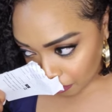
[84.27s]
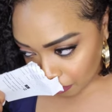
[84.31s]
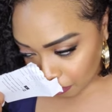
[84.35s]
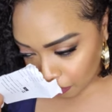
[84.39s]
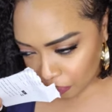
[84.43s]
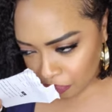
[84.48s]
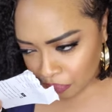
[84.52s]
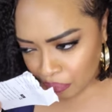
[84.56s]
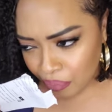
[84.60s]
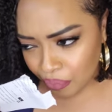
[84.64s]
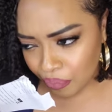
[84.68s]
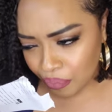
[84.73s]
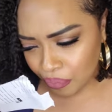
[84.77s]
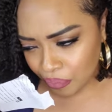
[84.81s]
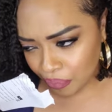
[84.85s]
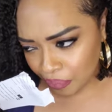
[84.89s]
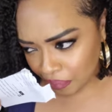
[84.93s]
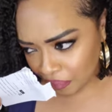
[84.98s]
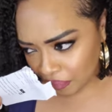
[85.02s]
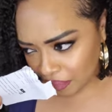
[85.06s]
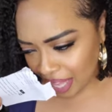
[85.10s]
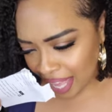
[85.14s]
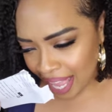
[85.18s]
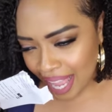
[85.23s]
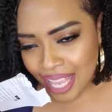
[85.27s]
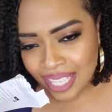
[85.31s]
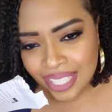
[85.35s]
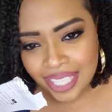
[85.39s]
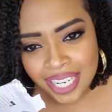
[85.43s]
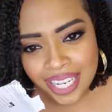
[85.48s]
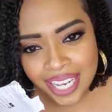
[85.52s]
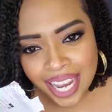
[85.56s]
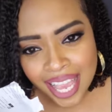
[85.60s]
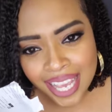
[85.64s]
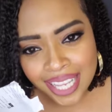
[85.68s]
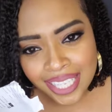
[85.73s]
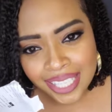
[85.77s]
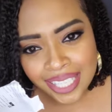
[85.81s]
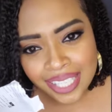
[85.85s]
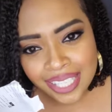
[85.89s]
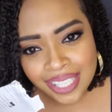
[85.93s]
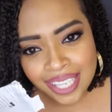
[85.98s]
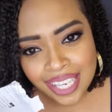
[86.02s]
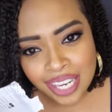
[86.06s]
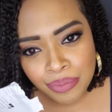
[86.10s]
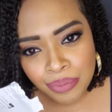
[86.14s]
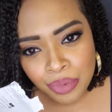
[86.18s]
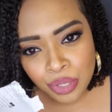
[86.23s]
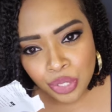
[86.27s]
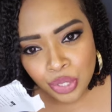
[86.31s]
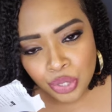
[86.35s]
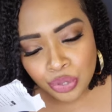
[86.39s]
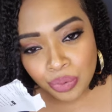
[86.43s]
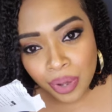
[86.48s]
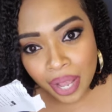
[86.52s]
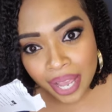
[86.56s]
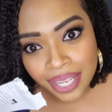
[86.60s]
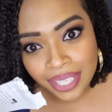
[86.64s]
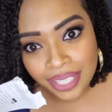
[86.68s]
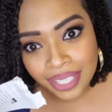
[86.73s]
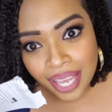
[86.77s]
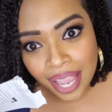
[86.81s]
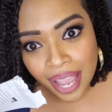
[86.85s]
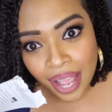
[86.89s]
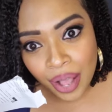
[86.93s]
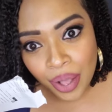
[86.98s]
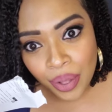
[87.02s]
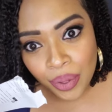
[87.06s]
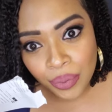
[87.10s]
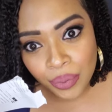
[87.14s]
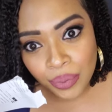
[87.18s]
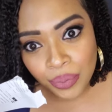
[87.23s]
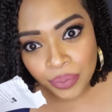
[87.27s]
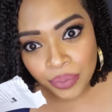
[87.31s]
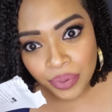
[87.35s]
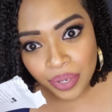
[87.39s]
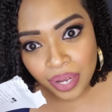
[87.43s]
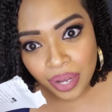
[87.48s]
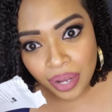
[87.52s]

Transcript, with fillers: Mmm, it has a nice cinnamon dry down.